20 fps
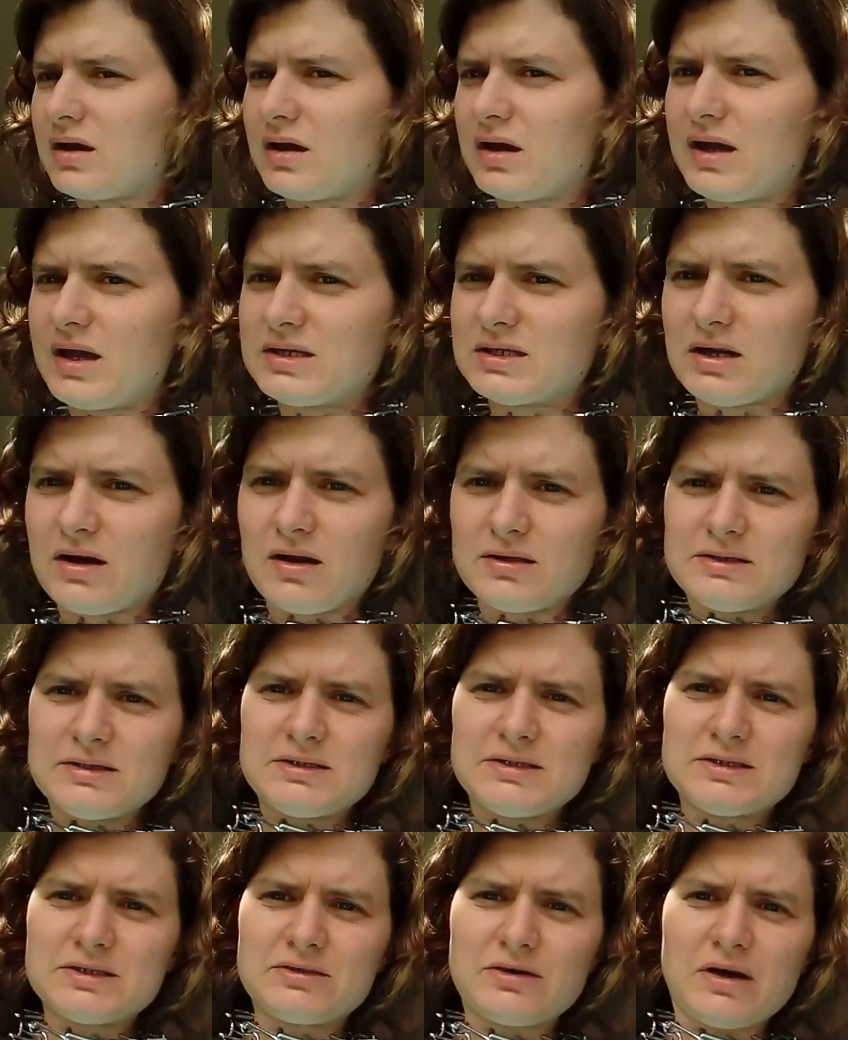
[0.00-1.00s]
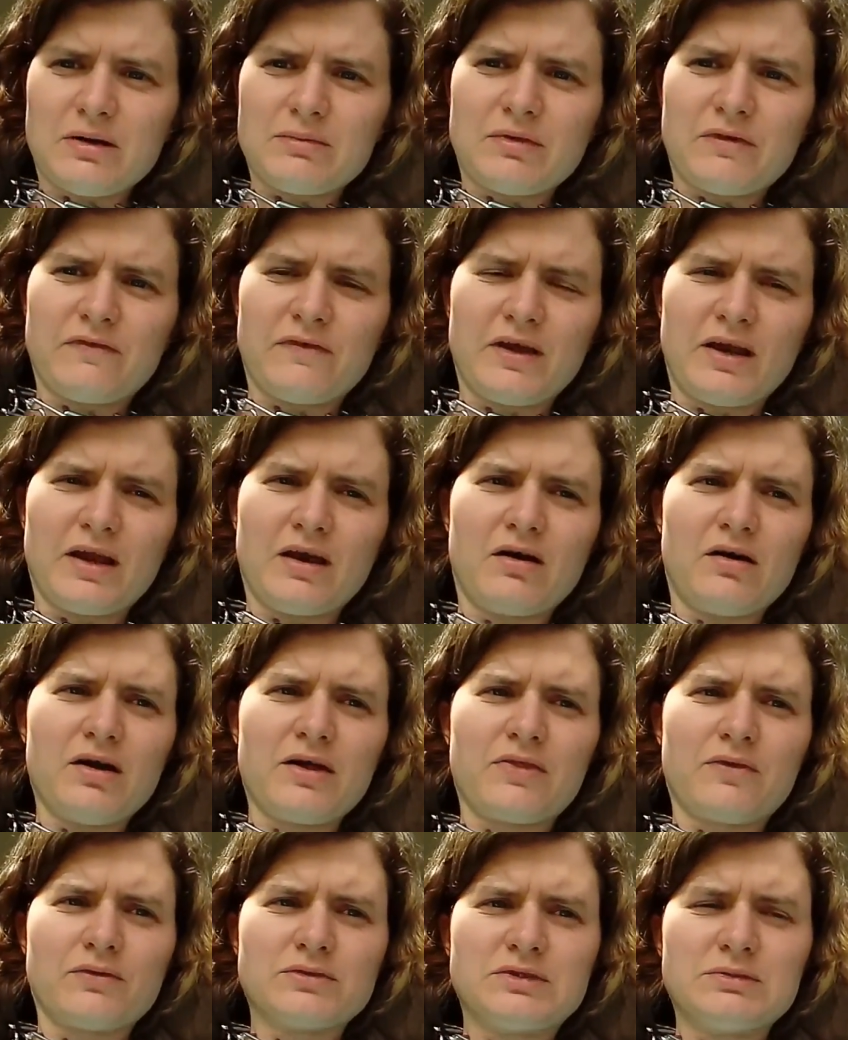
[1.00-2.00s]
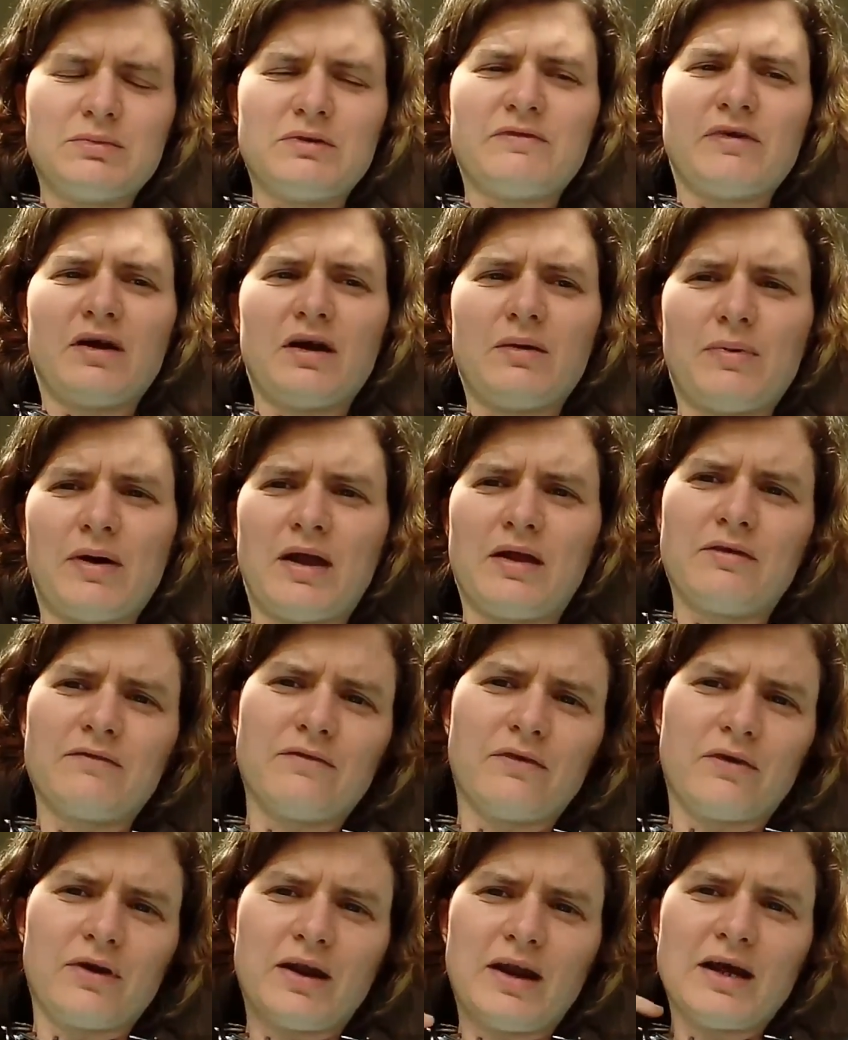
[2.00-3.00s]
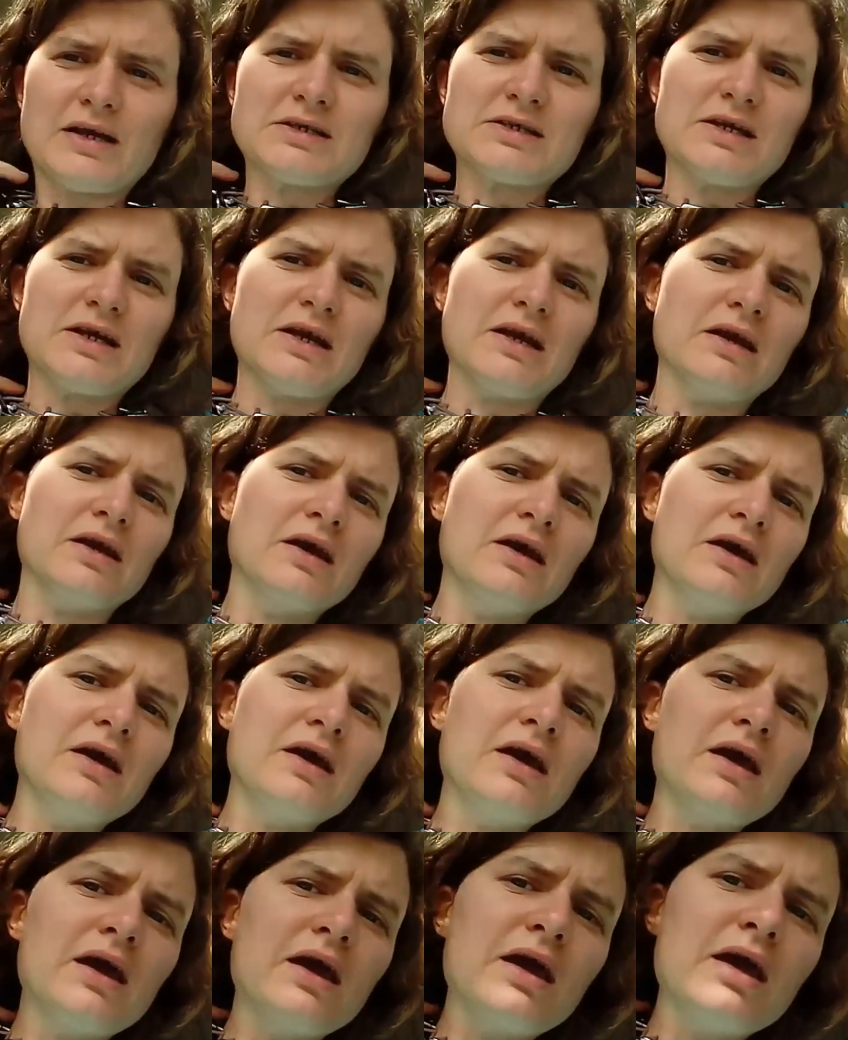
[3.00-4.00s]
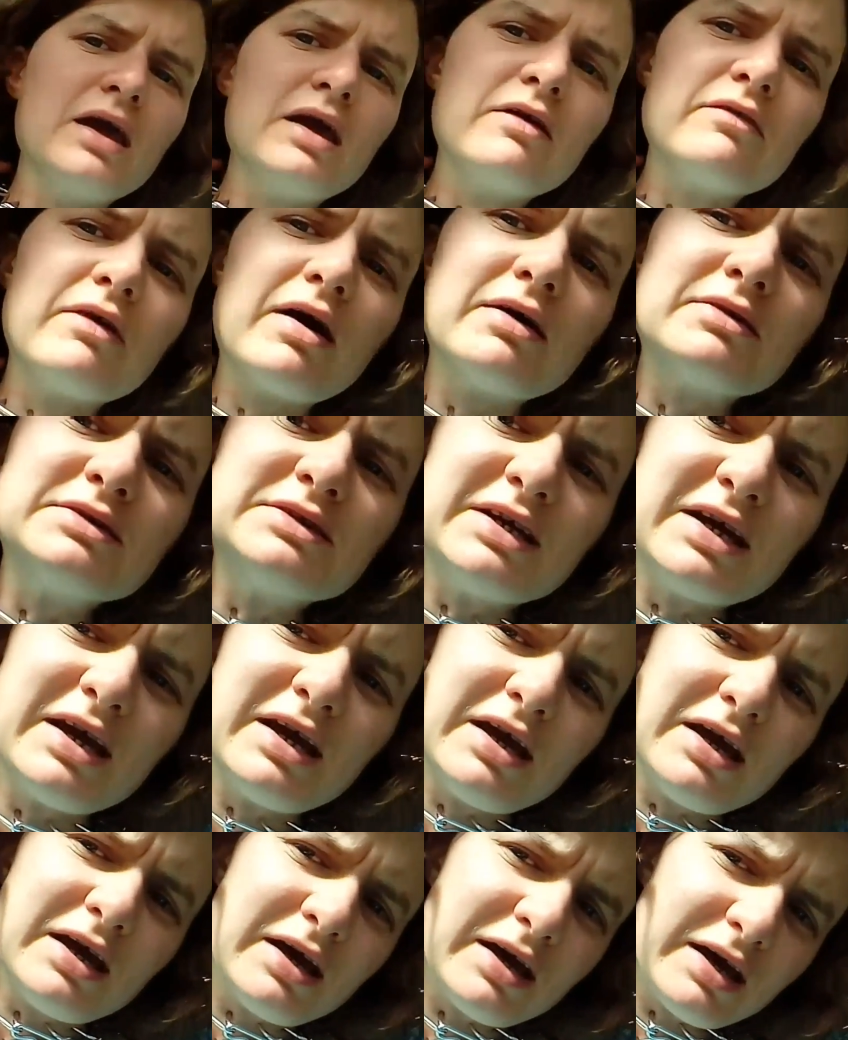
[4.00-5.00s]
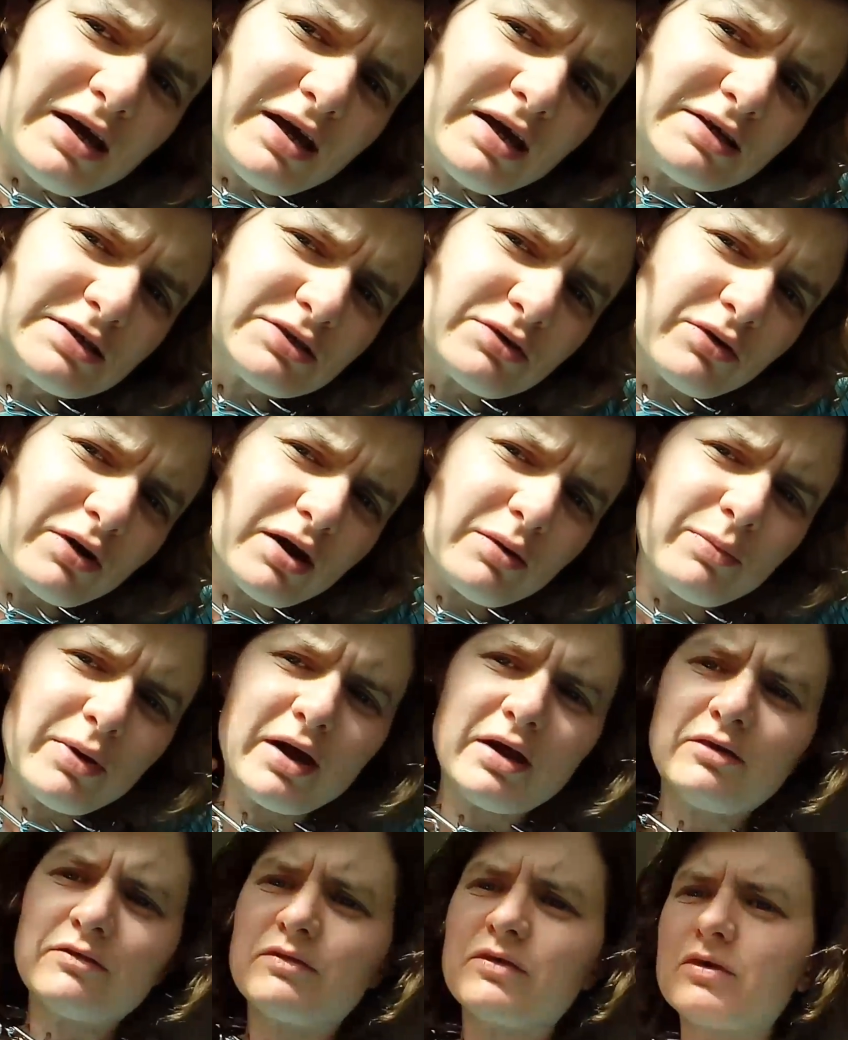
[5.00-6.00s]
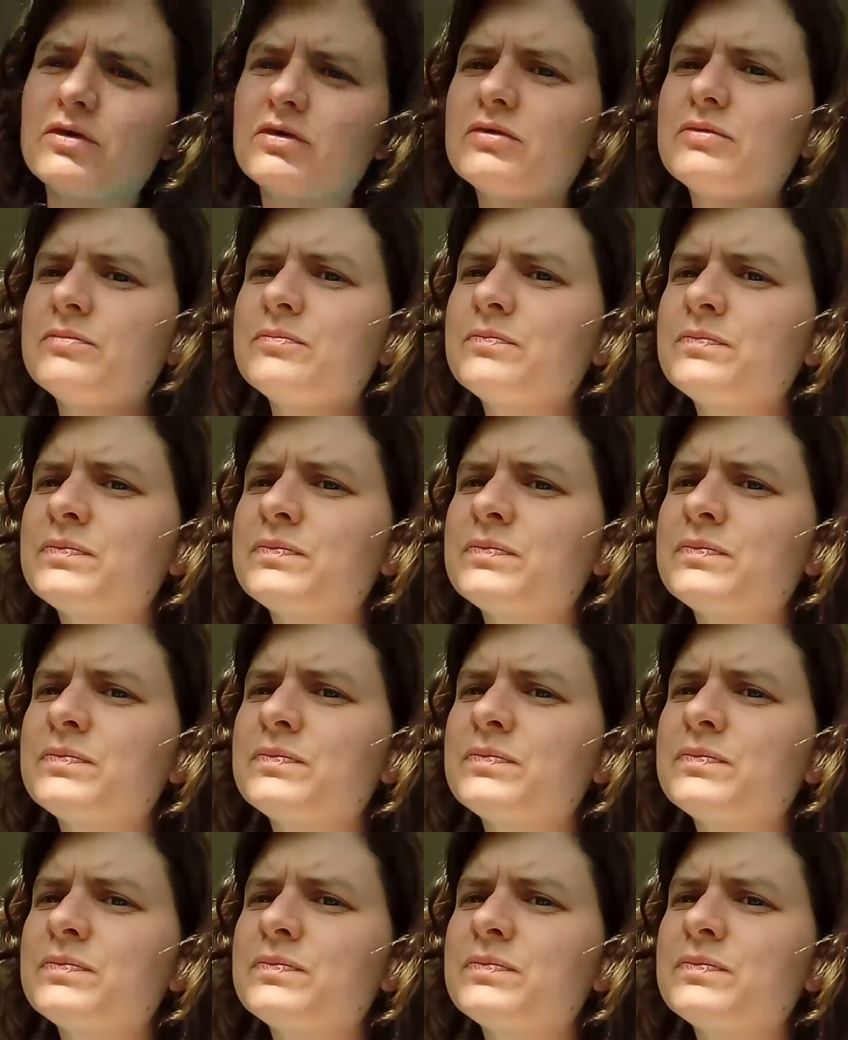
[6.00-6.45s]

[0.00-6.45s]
it's hard to describe the feeling. I thought it'd be very painful, and actually around here it is quite painful.